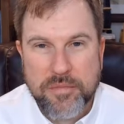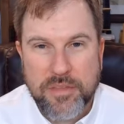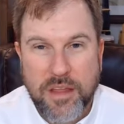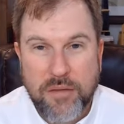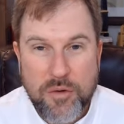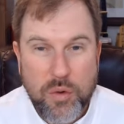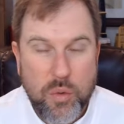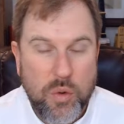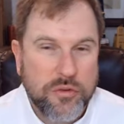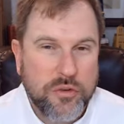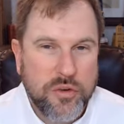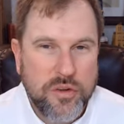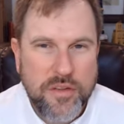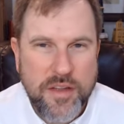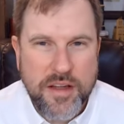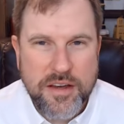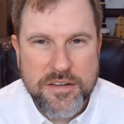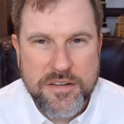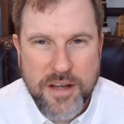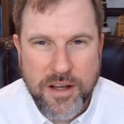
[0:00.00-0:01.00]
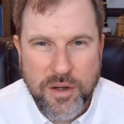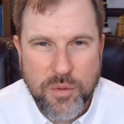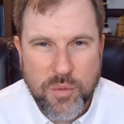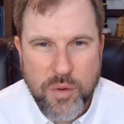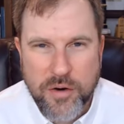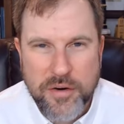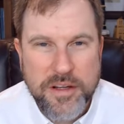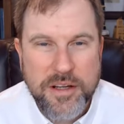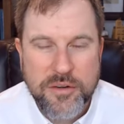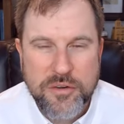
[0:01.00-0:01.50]
If he wants to do that in
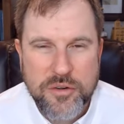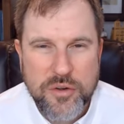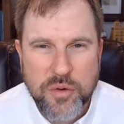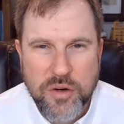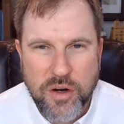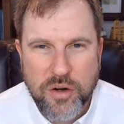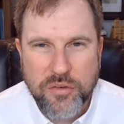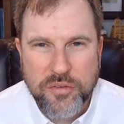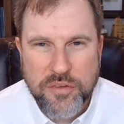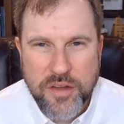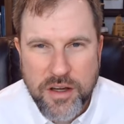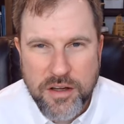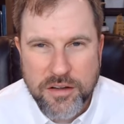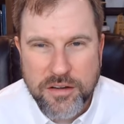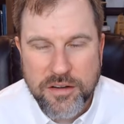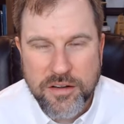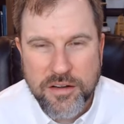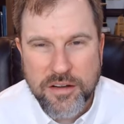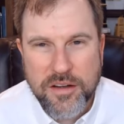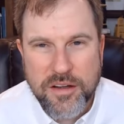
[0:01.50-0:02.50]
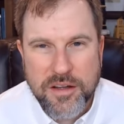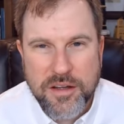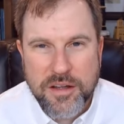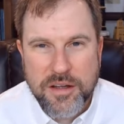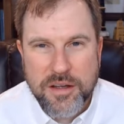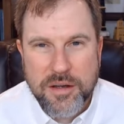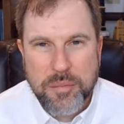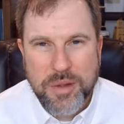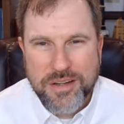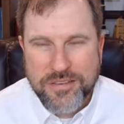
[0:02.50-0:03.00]
Delaware, he can do it all day.
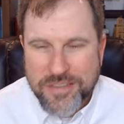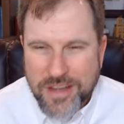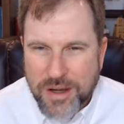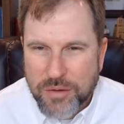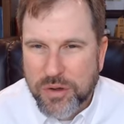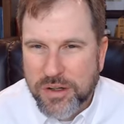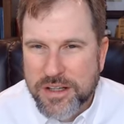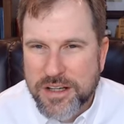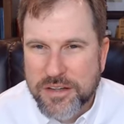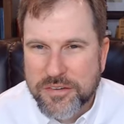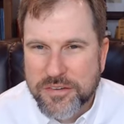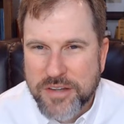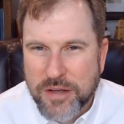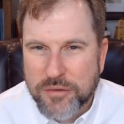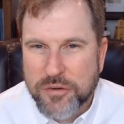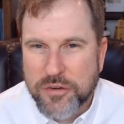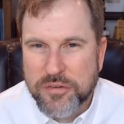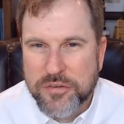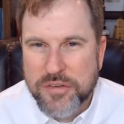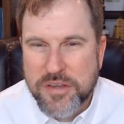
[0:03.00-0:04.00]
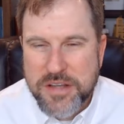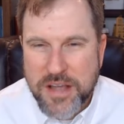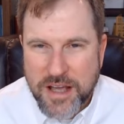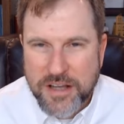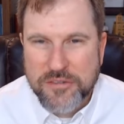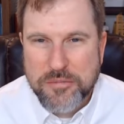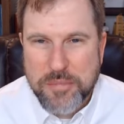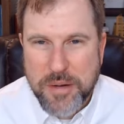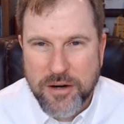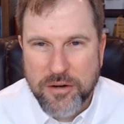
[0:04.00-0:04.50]
But it's not really his house. It's the
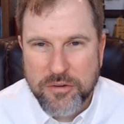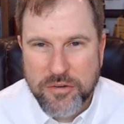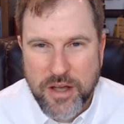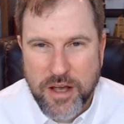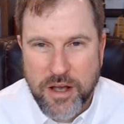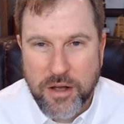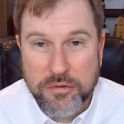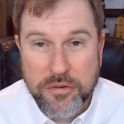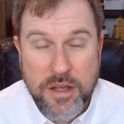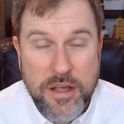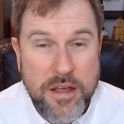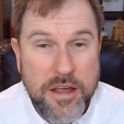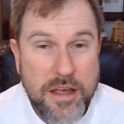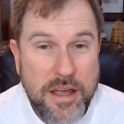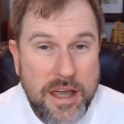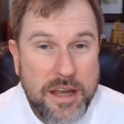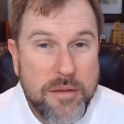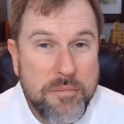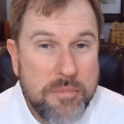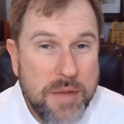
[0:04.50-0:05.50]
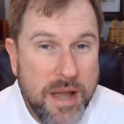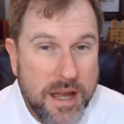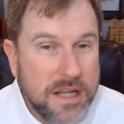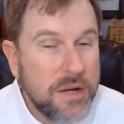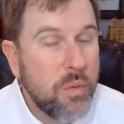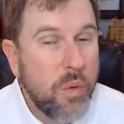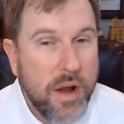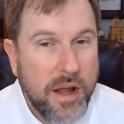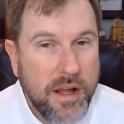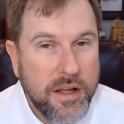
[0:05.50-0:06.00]
taxpayer's house. And in many
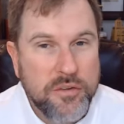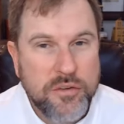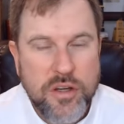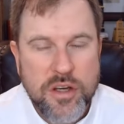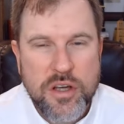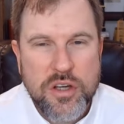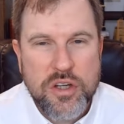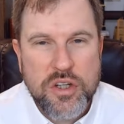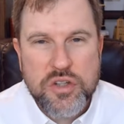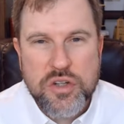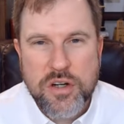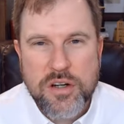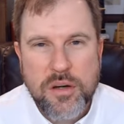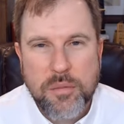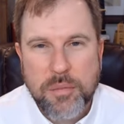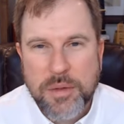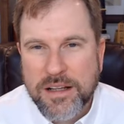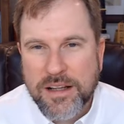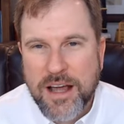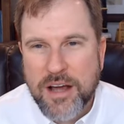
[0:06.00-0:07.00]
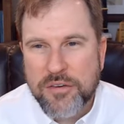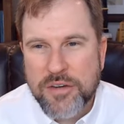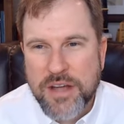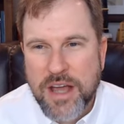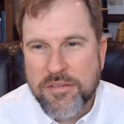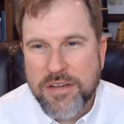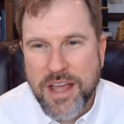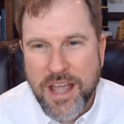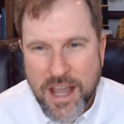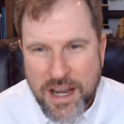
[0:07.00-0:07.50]
ways, you shouldn't be allowed to
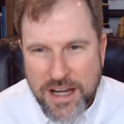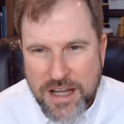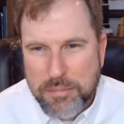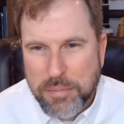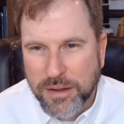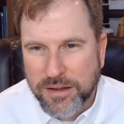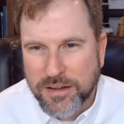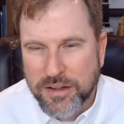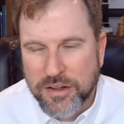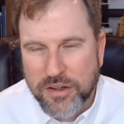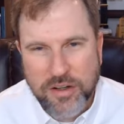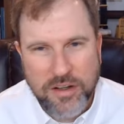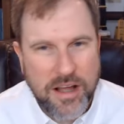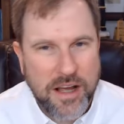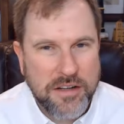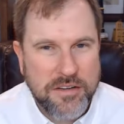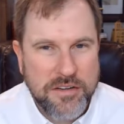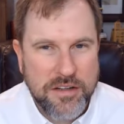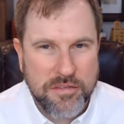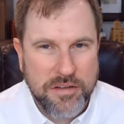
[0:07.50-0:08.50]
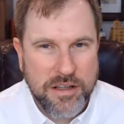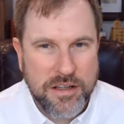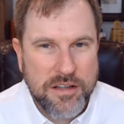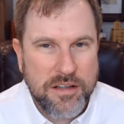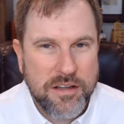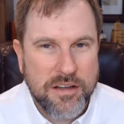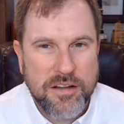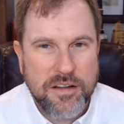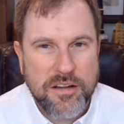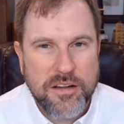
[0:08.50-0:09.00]
have any political activity
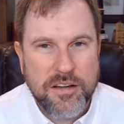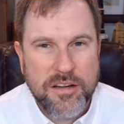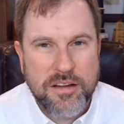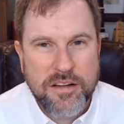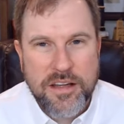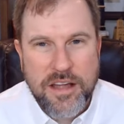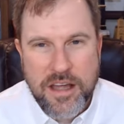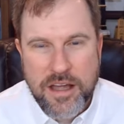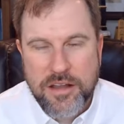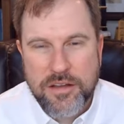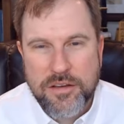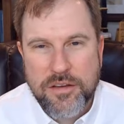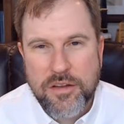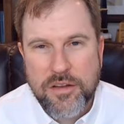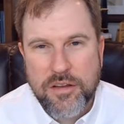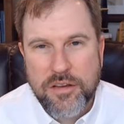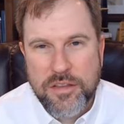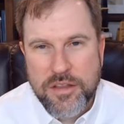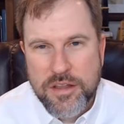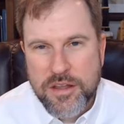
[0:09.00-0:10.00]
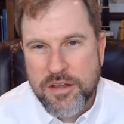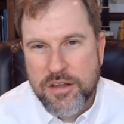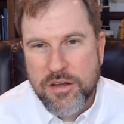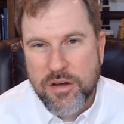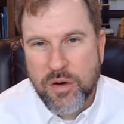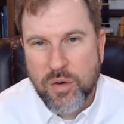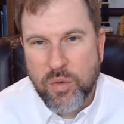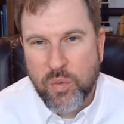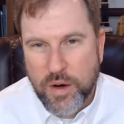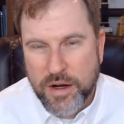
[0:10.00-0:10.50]
in the
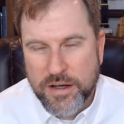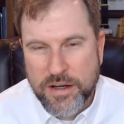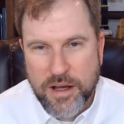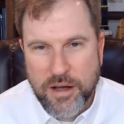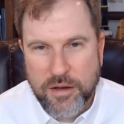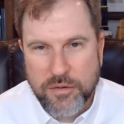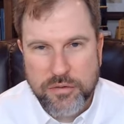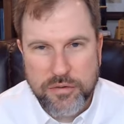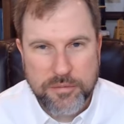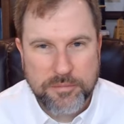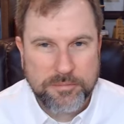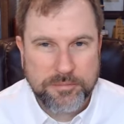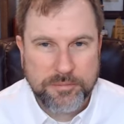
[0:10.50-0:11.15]
White House